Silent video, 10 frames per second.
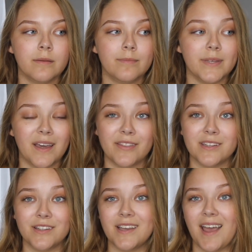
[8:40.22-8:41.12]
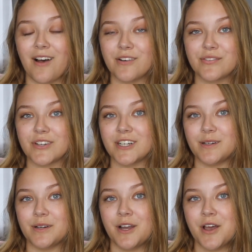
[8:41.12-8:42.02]
be on the lookout
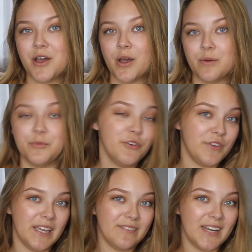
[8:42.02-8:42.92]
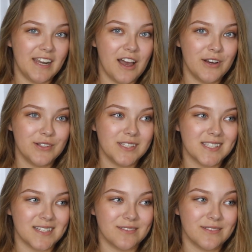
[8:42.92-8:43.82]
for moving videos
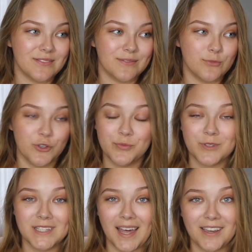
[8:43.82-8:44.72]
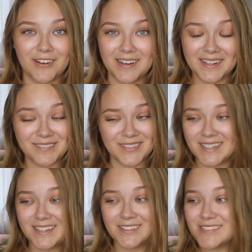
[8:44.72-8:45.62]
and room redecorating
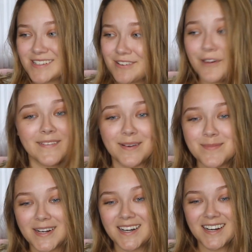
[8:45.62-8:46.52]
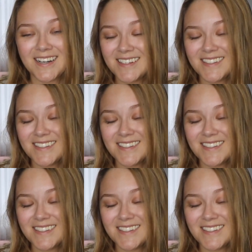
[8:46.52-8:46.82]
videos in November.